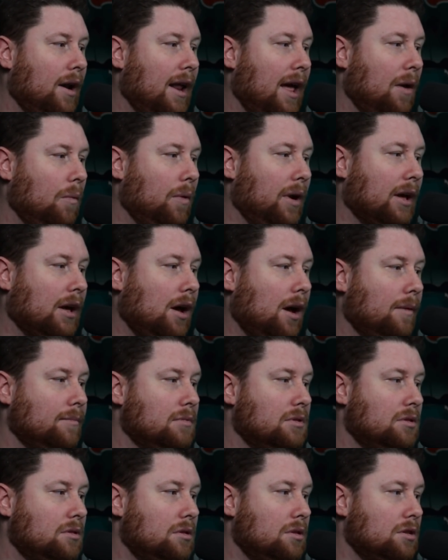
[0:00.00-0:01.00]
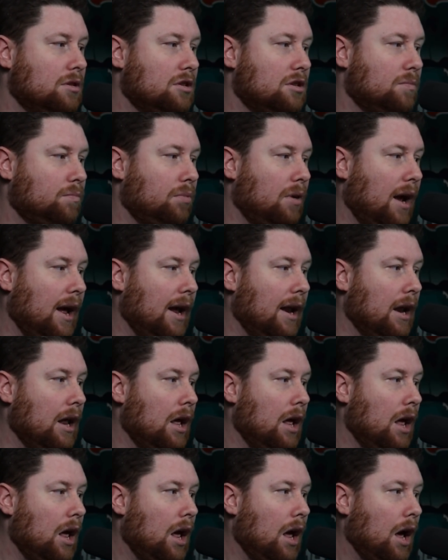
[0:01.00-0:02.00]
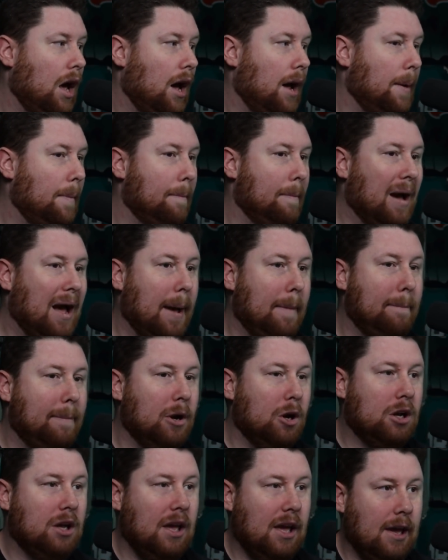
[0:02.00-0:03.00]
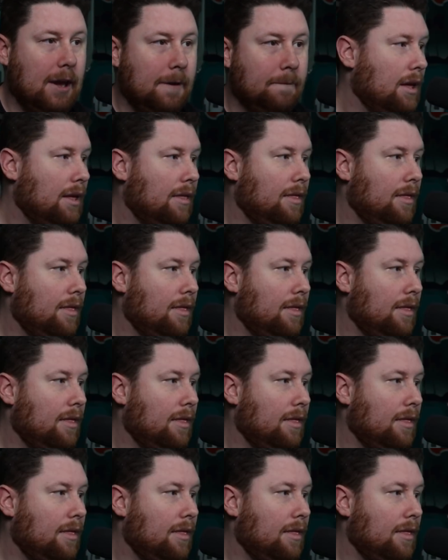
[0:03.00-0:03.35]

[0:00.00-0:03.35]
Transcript: And when it comes to the spread, on my bookie.